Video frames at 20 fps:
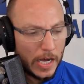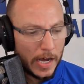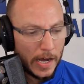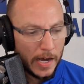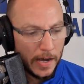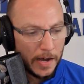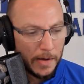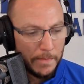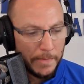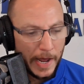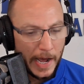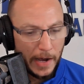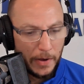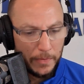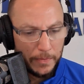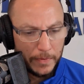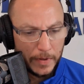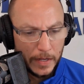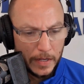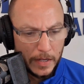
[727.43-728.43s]

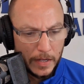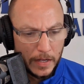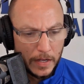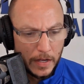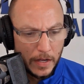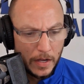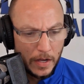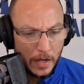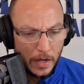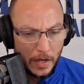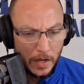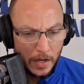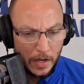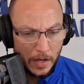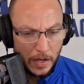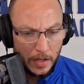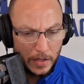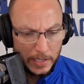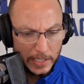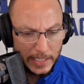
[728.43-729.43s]
Now,
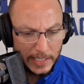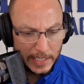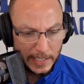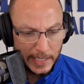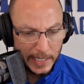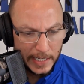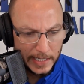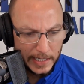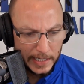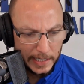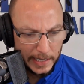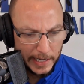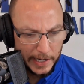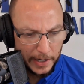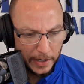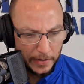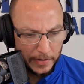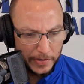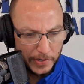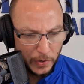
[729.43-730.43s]
the statistic
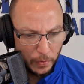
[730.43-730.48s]
here,